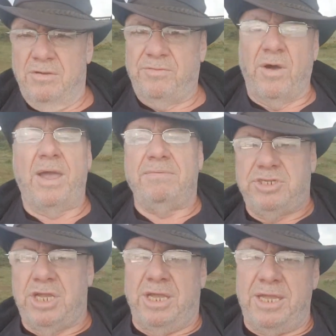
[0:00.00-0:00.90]

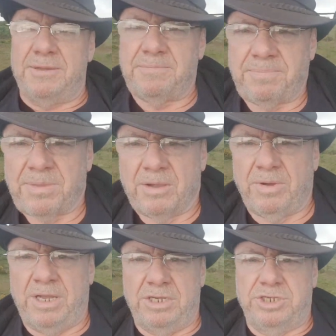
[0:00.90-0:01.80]
5G,
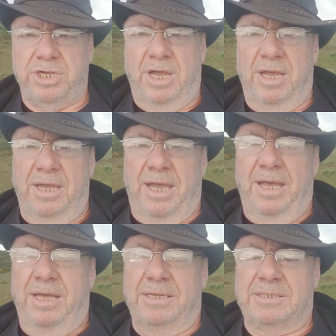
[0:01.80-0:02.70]
which
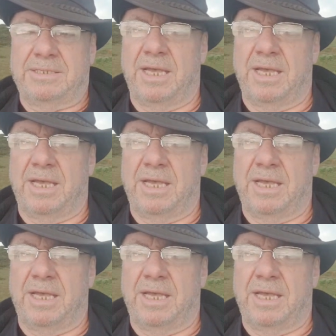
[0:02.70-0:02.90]
has